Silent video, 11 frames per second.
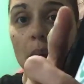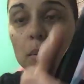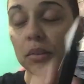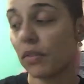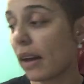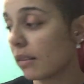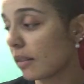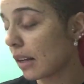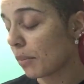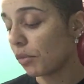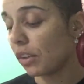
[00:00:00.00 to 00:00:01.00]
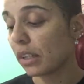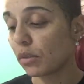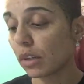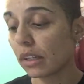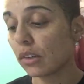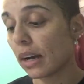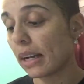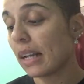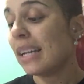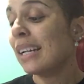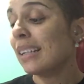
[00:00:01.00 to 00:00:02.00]
hours fasted. I'm feeling really
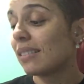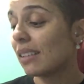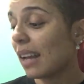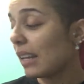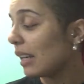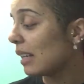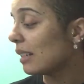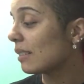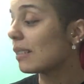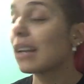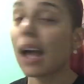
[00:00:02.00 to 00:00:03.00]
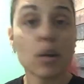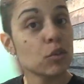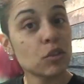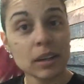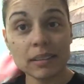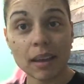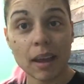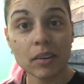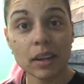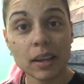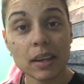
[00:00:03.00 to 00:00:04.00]
great. Today is Taco Tray
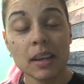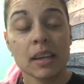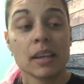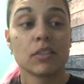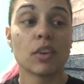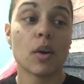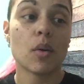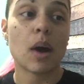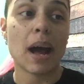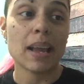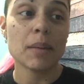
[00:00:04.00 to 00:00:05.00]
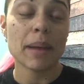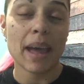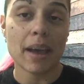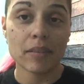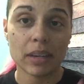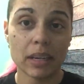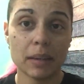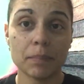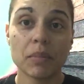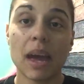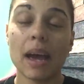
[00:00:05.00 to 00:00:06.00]
Saturday. So I am
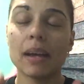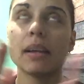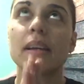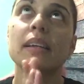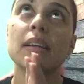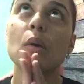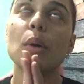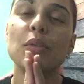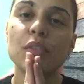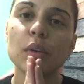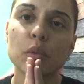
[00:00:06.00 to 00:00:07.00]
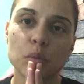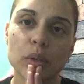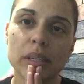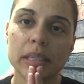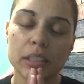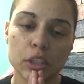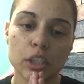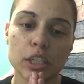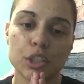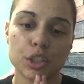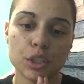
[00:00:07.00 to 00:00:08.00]
having, it feels really
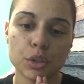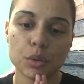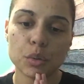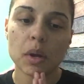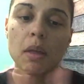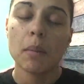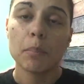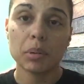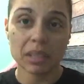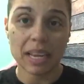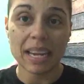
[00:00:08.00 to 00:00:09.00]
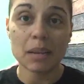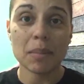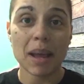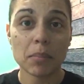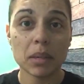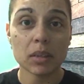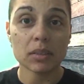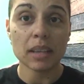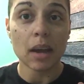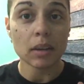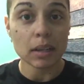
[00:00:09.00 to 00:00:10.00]
good to plan my meals
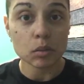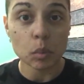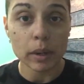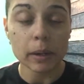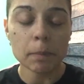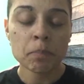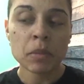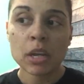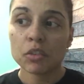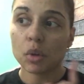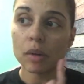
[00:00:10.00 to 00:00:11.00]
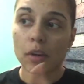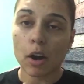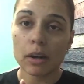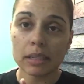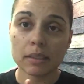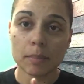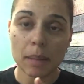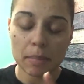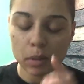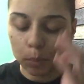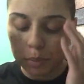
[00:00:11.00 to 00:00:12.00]
out as well. So I've already done my meal